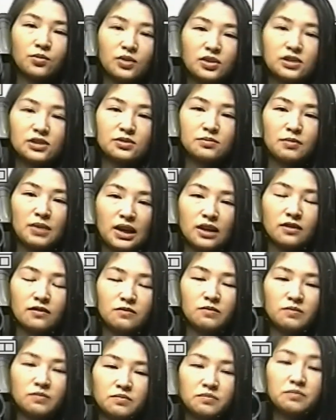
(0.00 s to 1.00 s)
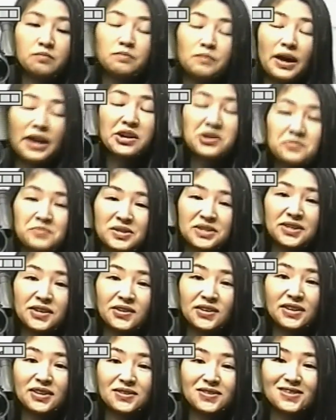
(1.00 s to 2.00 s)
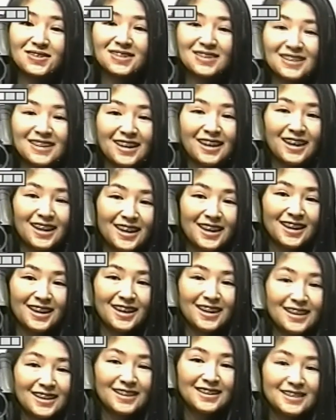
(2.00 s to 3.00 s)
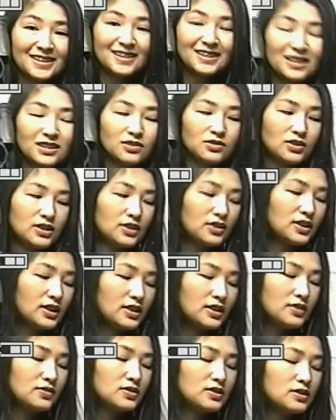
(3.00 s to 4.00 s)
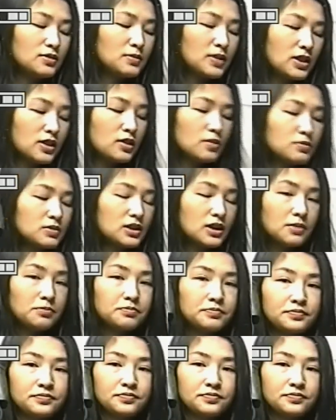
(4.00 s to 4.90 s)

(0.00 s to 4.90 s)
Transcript: which is made of better materials. you can't even see my thumbs up.